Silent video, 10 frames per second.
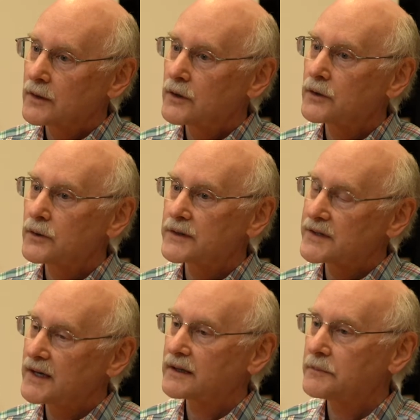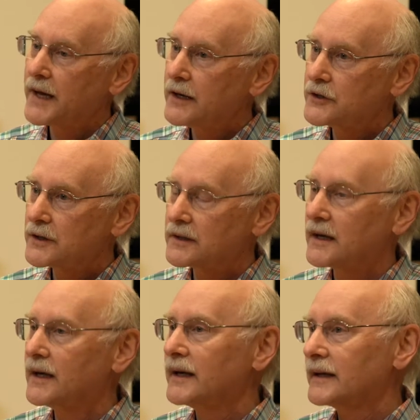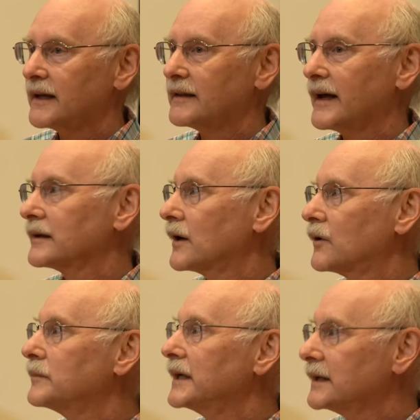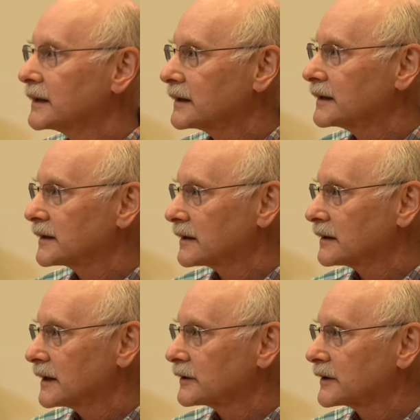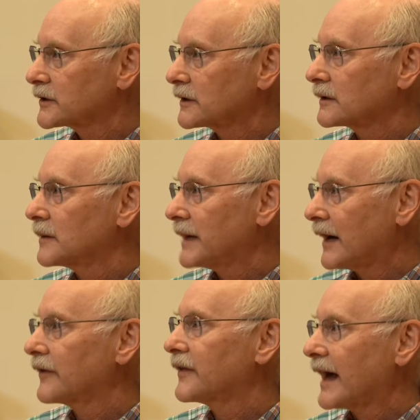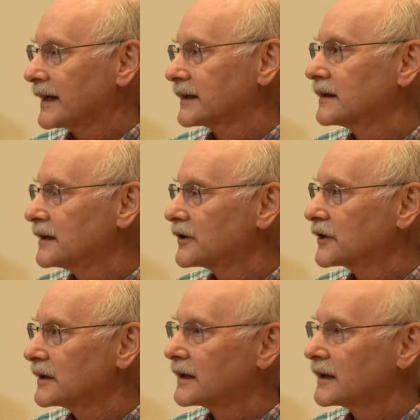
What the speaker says: who is seeing the patient can then go immediately to the literature about that condition